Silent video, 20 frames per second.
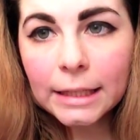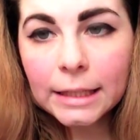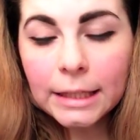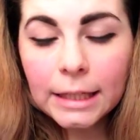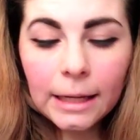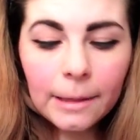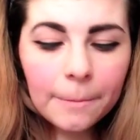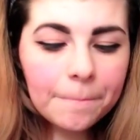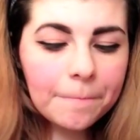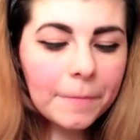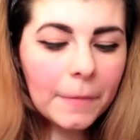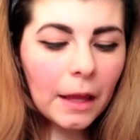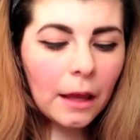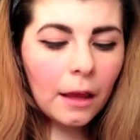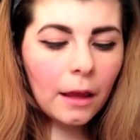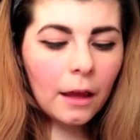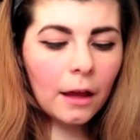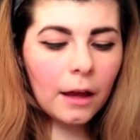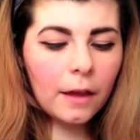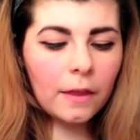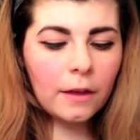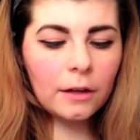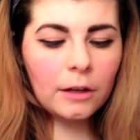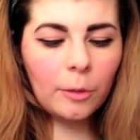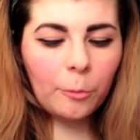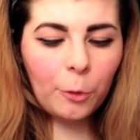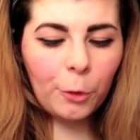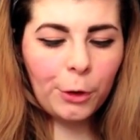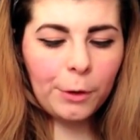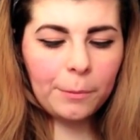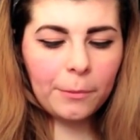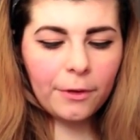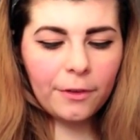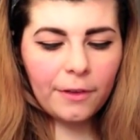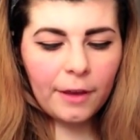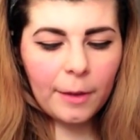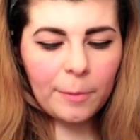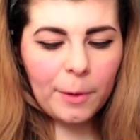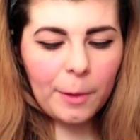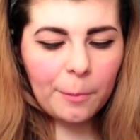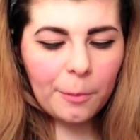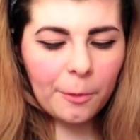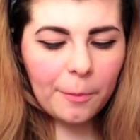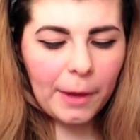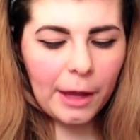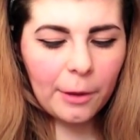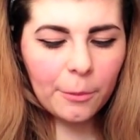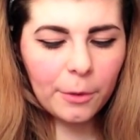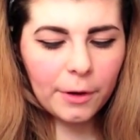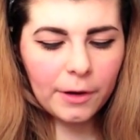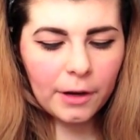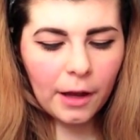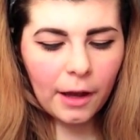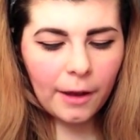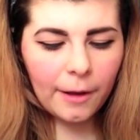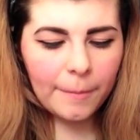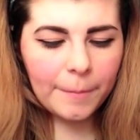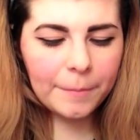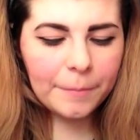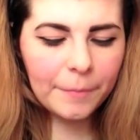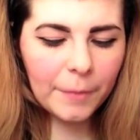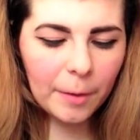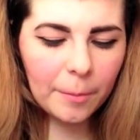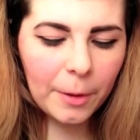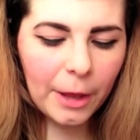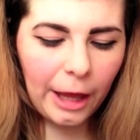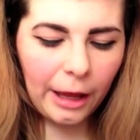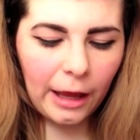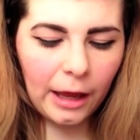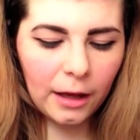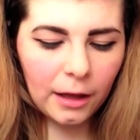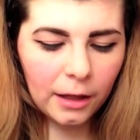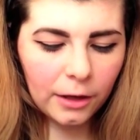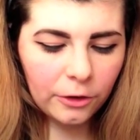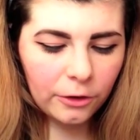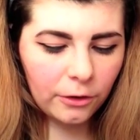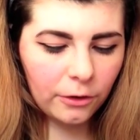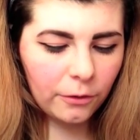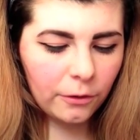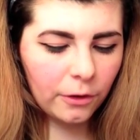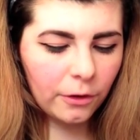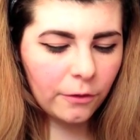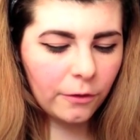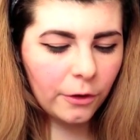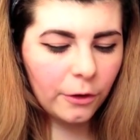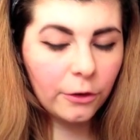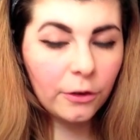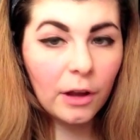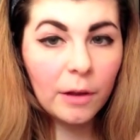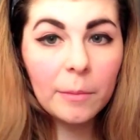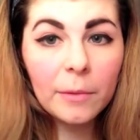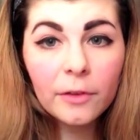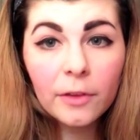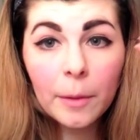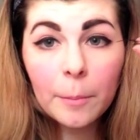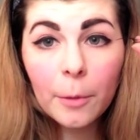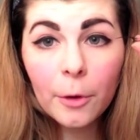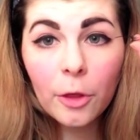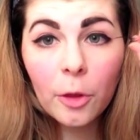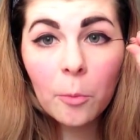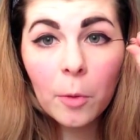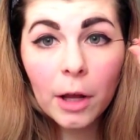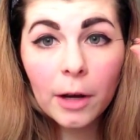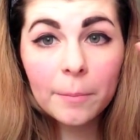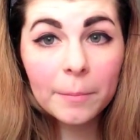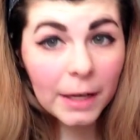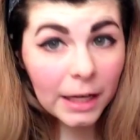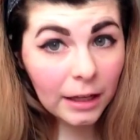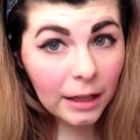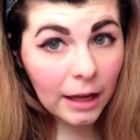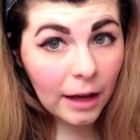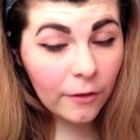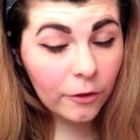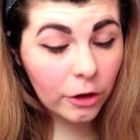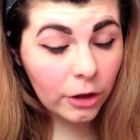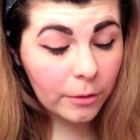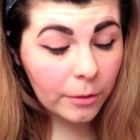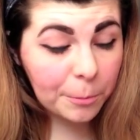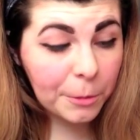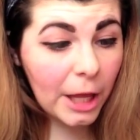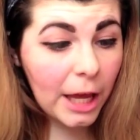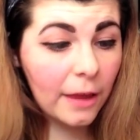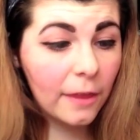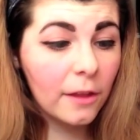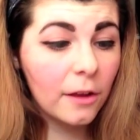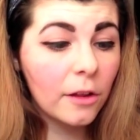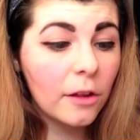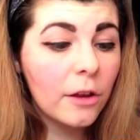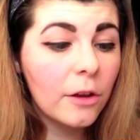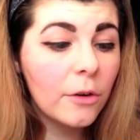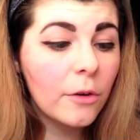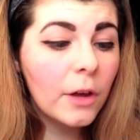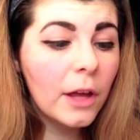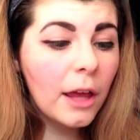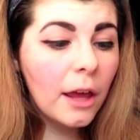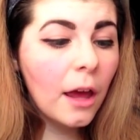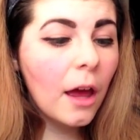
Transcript: See? I think number one mistake people make when applying eyelashes for the first time is they put them on immediately after applying the glue.